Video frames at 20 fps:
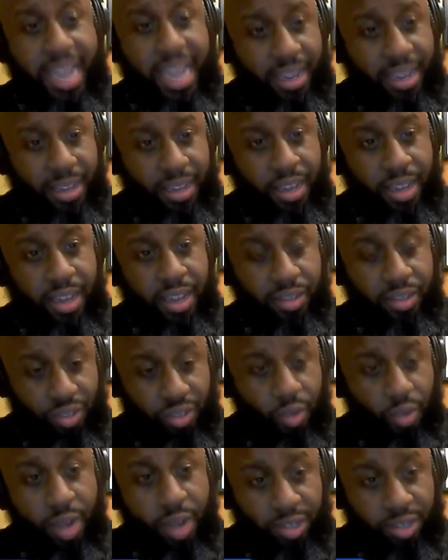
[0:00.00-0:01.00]
coming
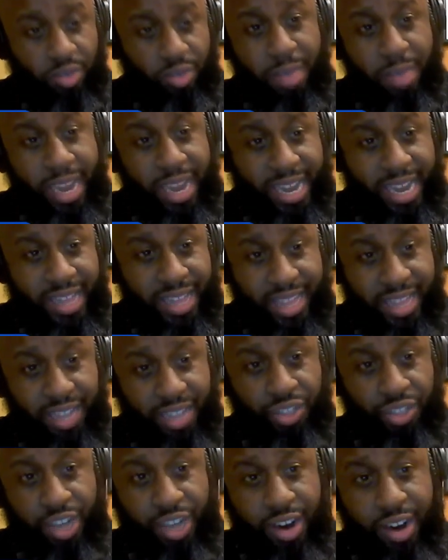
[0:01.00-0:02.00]
to
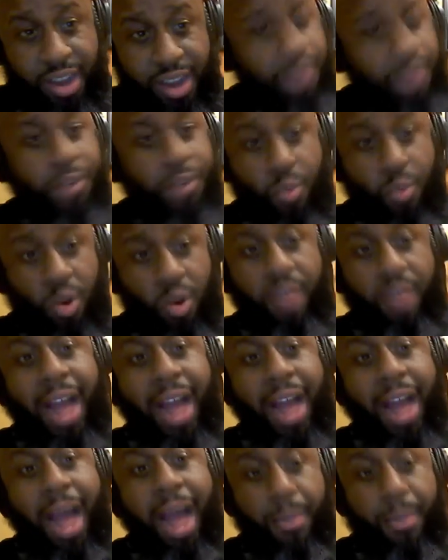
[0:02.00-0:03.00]
WrestleMania this year, if
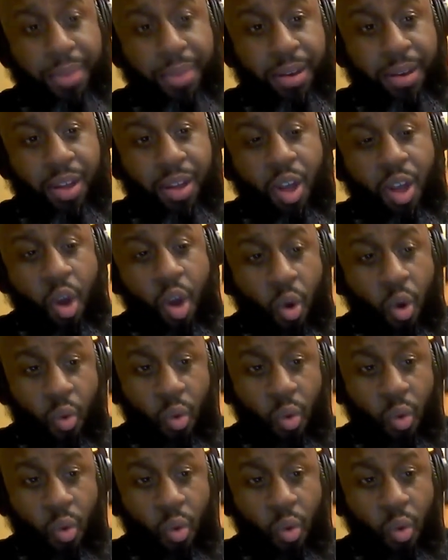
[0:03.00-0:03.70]
it would have happened,